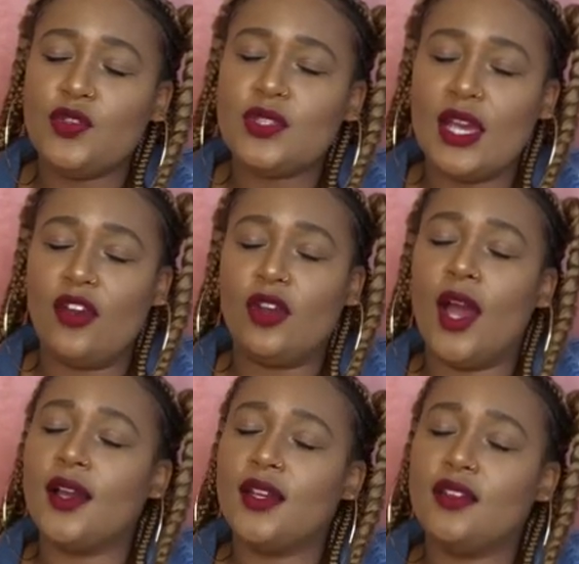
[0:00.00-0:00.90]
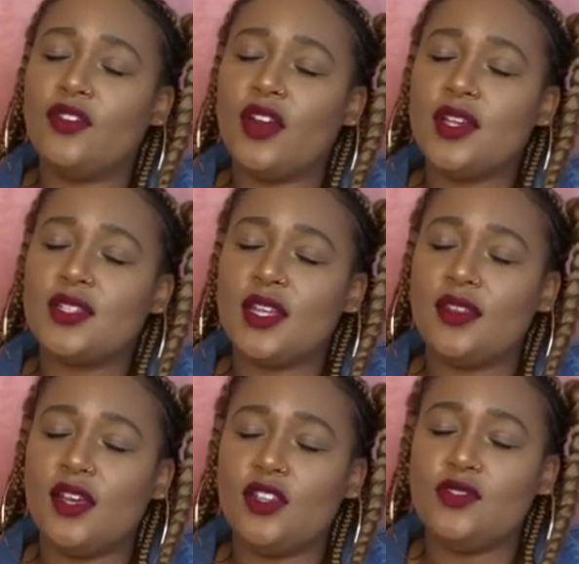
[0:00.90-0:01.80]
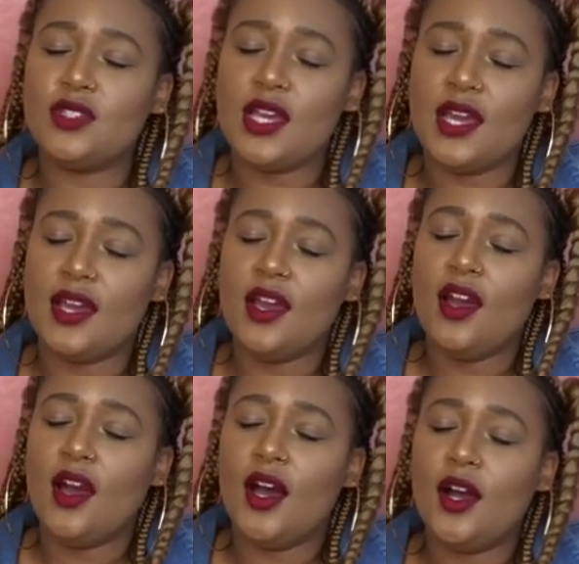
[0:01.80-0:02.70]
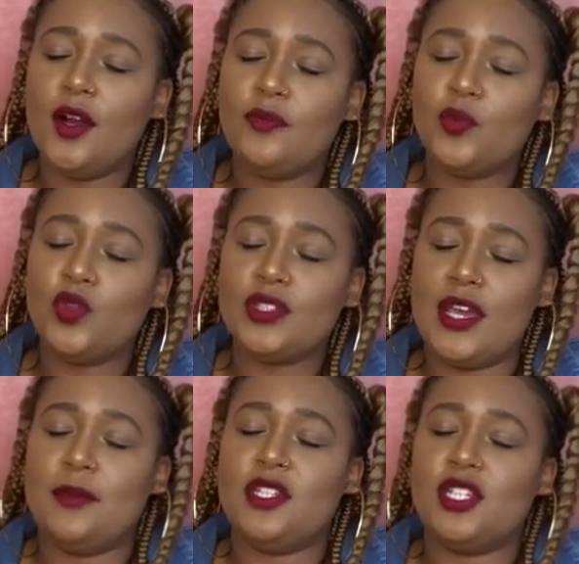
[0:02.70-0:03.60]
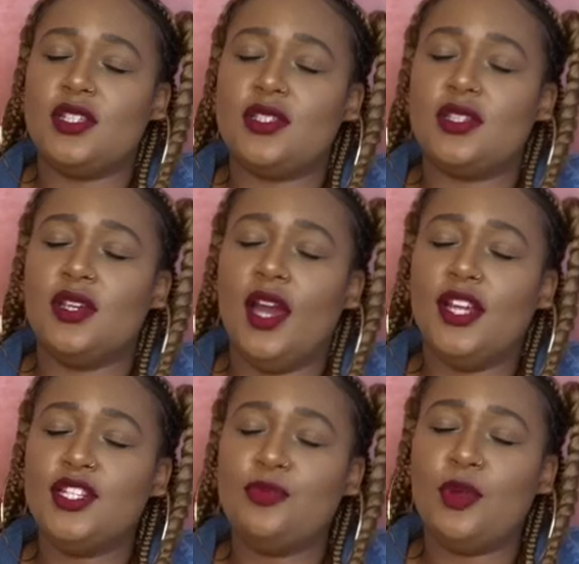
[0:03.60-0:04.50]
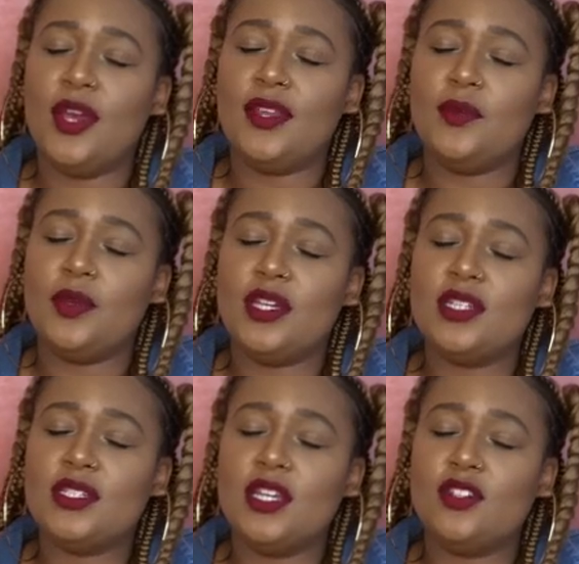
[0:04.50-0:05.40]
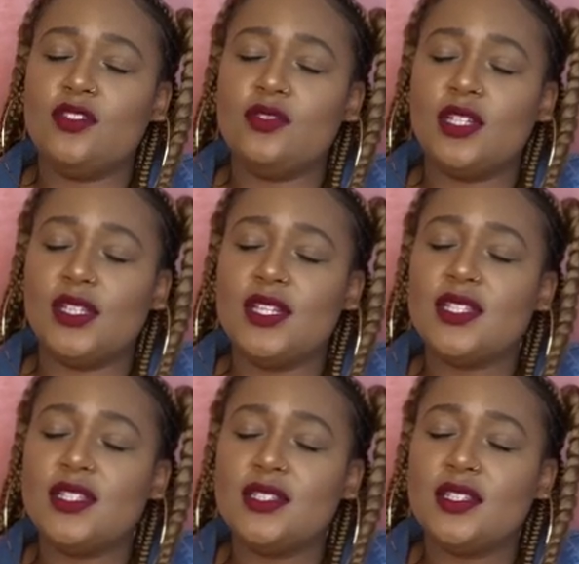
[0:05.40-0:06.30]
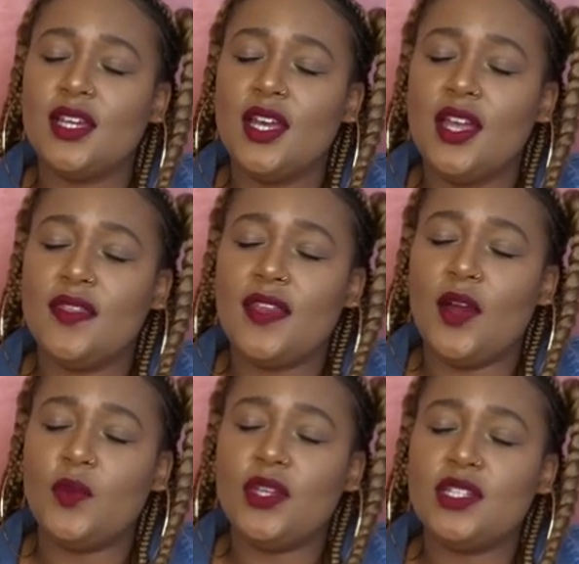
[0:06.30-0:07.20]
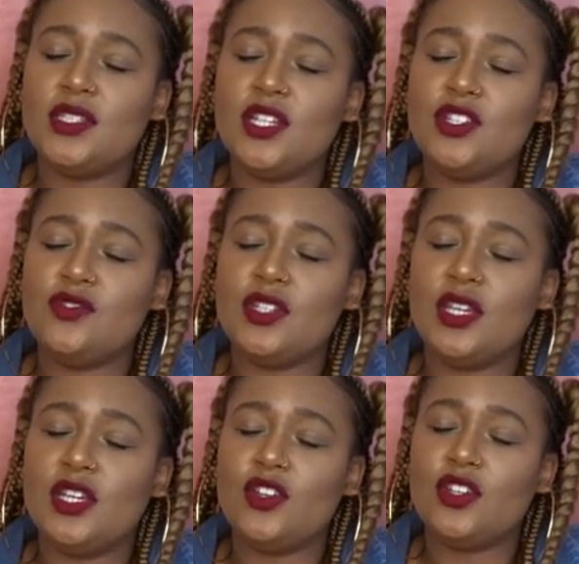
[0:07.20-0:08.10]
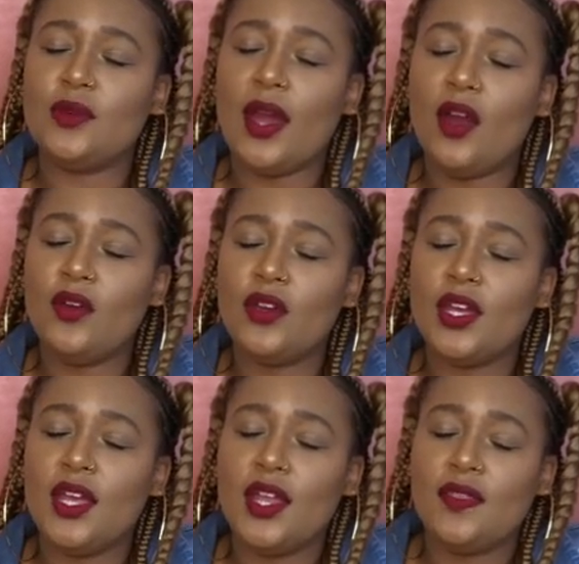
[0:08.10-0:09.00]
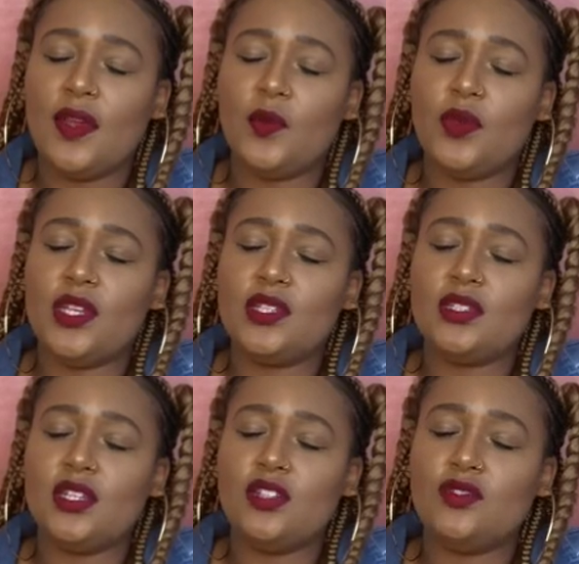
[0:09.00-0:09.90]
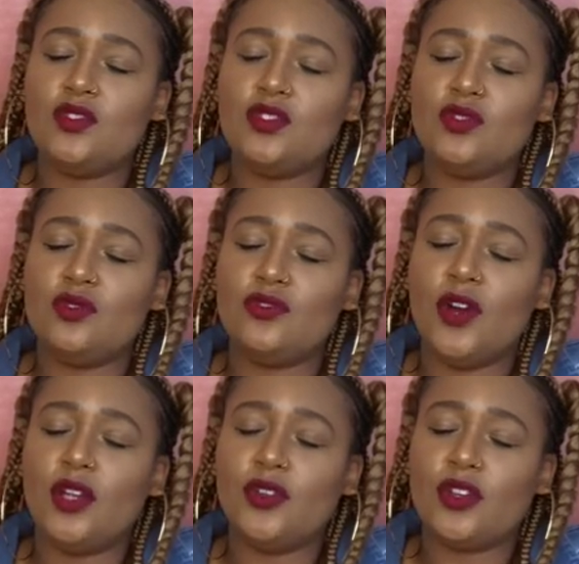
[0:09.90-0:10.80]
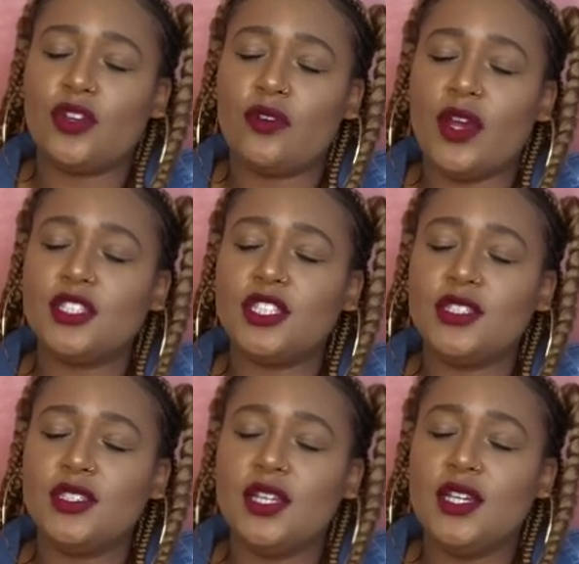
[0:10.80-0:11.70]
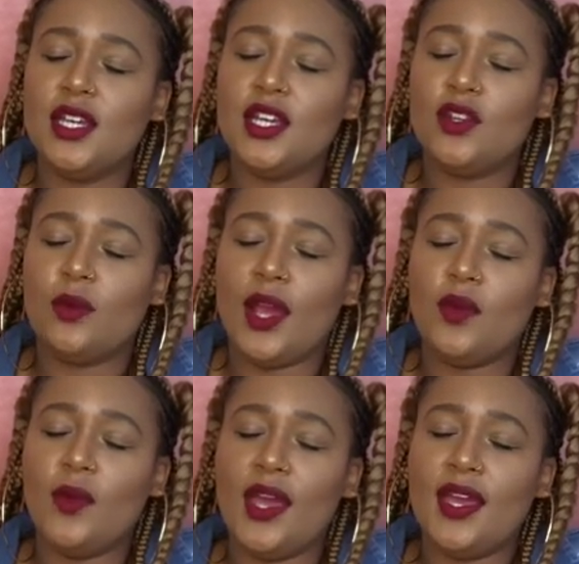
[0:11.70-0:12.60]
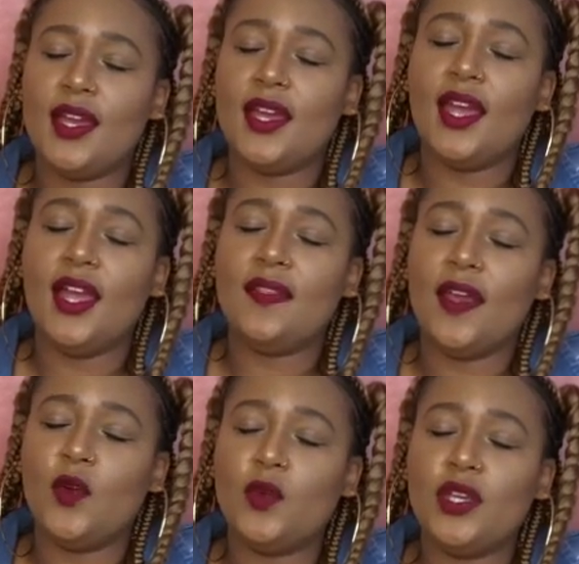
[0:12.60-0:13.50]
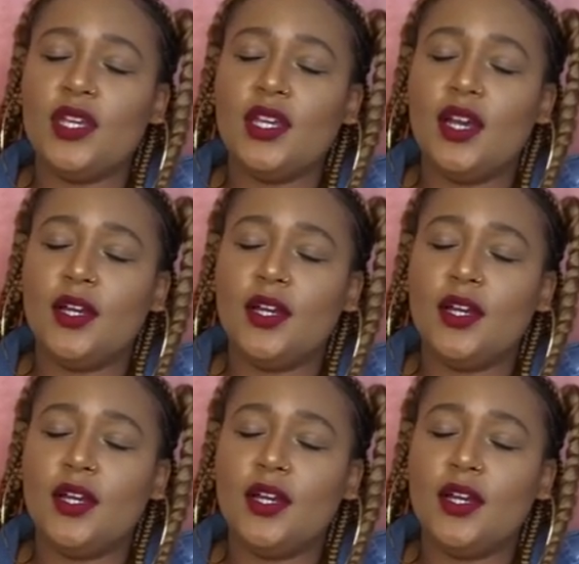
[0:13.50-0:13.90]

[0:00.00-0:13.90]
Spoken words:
say are not good for us, and that you say will damage us. I just pray that we continue to listen, that we continue to hear you out, that we continue to follow your direction in the right way, and that we